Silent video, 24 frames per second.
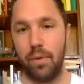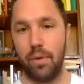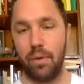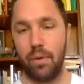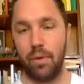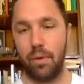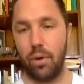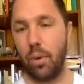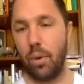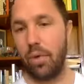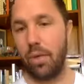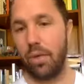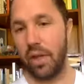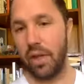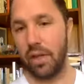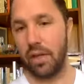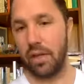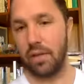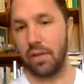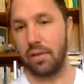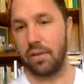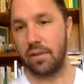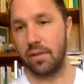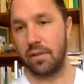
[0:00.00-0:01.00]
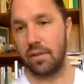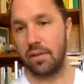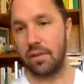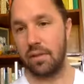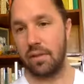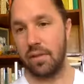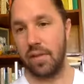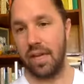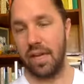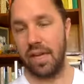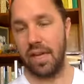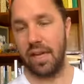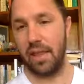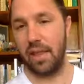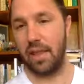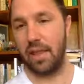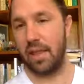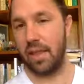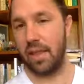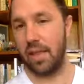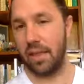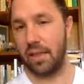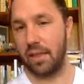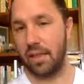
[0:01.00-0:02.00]
throw things, hit
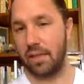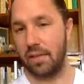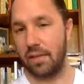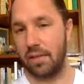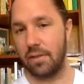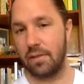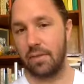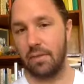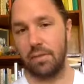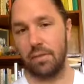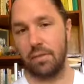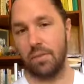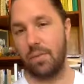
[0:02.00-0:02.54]
things,